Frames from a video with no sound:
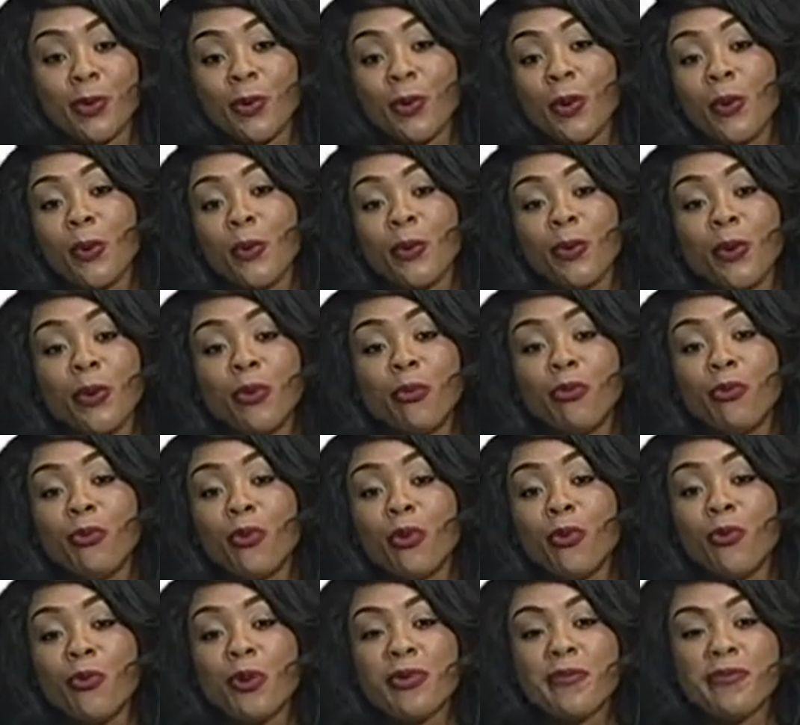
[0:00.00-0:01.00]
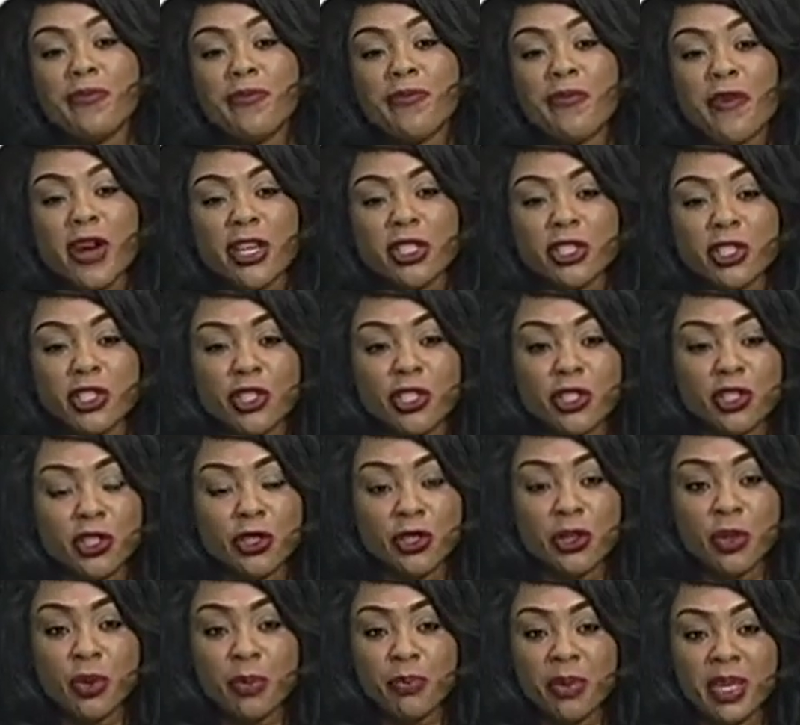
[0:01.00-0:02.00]
will refresh
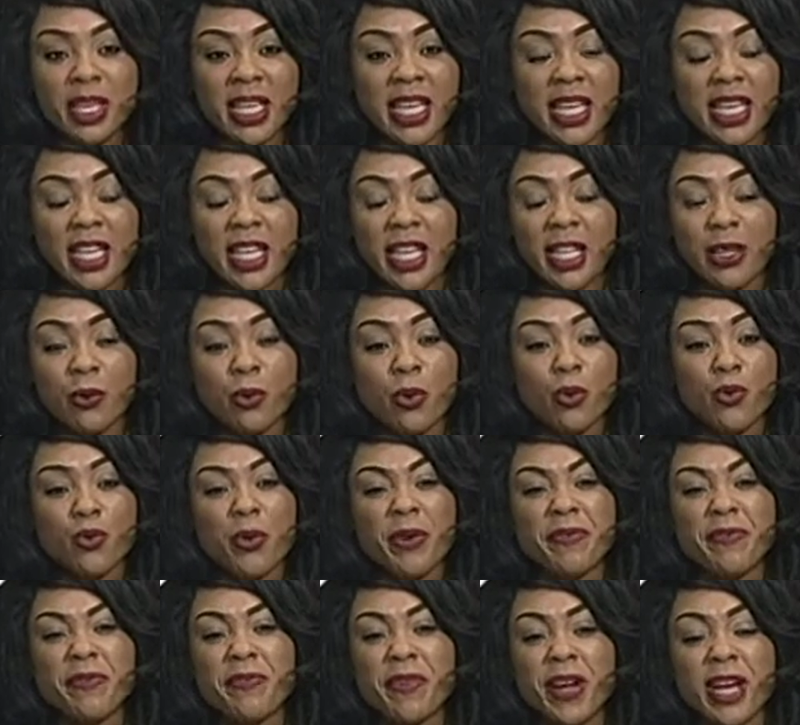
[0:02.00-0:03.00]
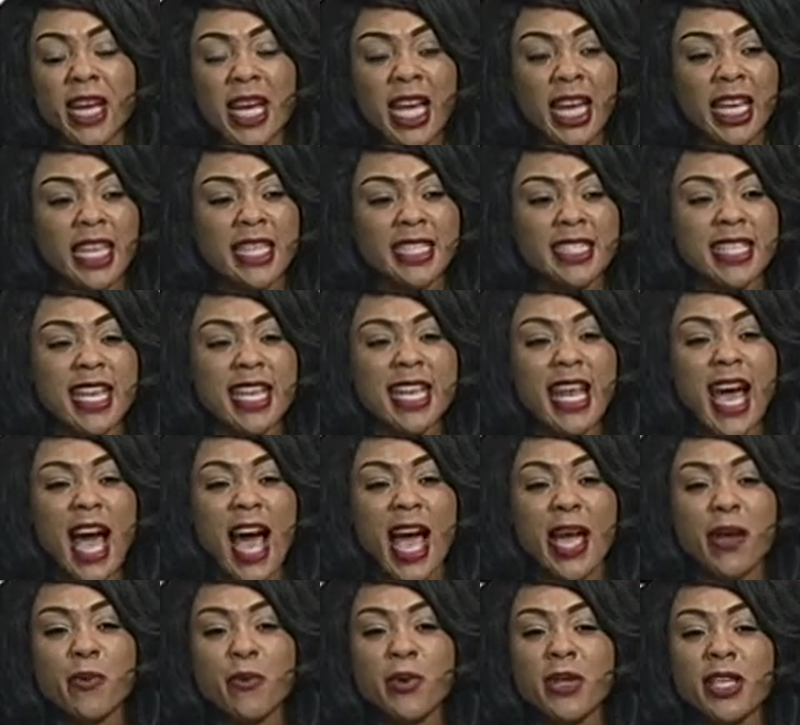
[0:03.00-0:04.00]
your beginning, will refresh. He said,
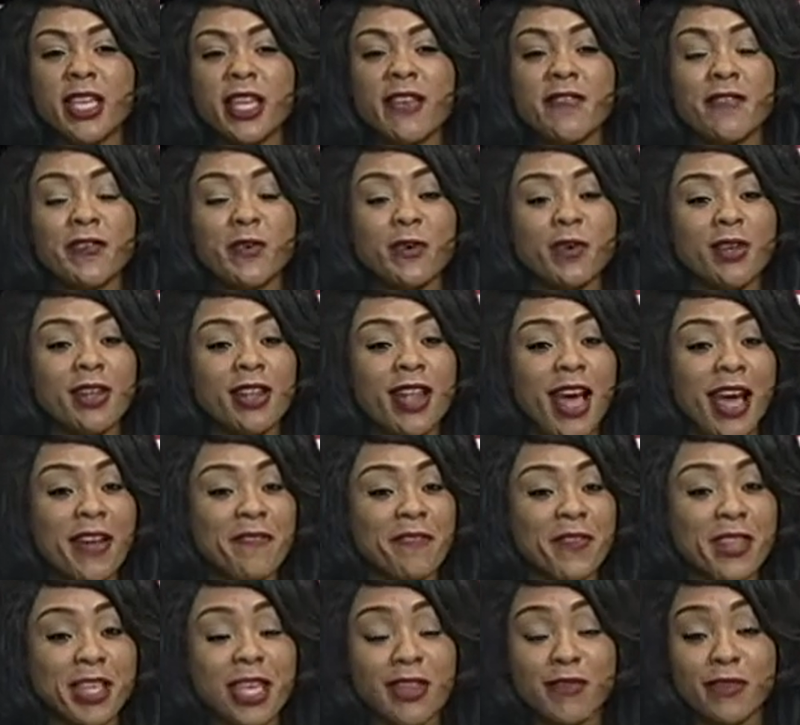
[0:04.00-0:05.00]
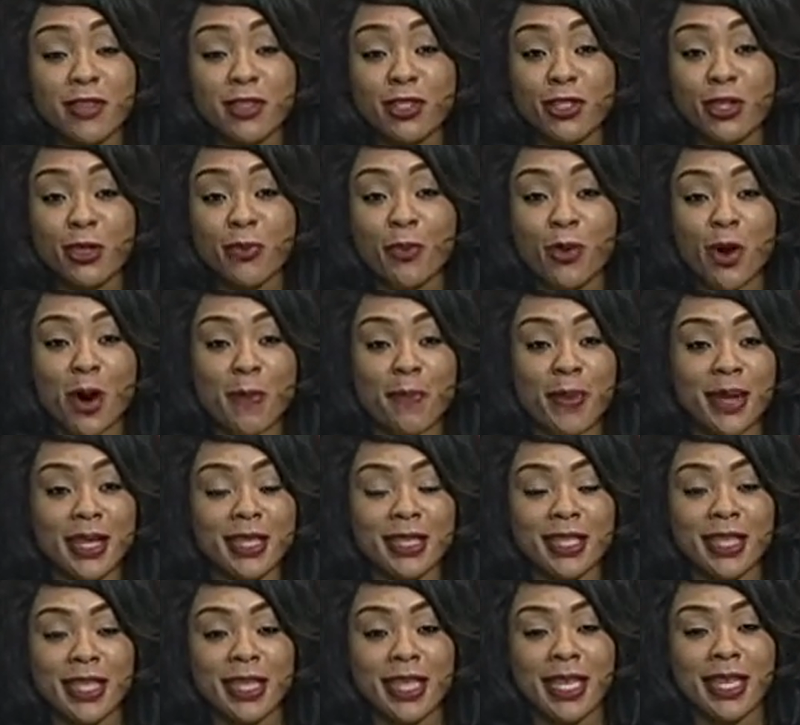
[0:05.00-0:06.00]
I will give you life and give it to you more
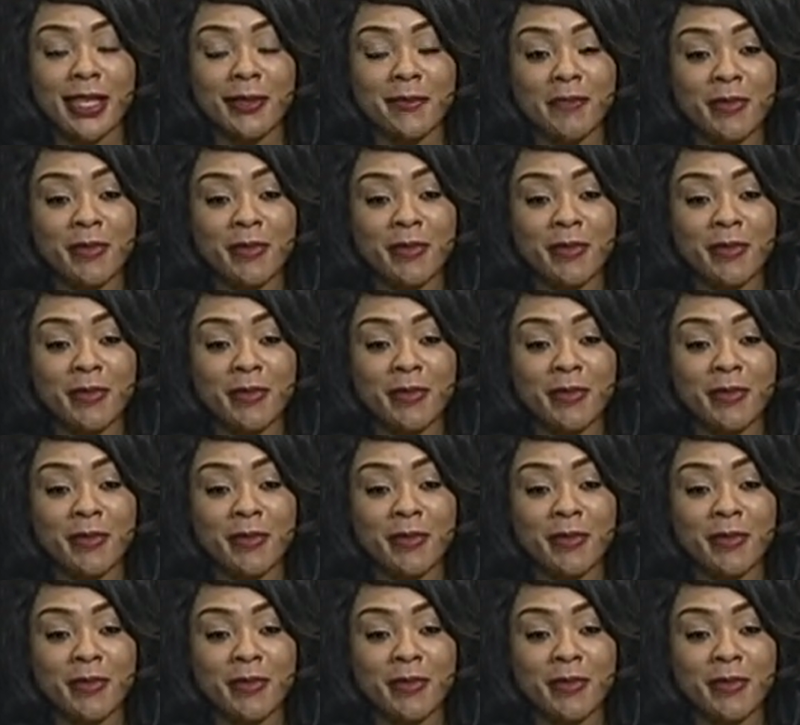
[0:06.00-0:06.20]
abundantly.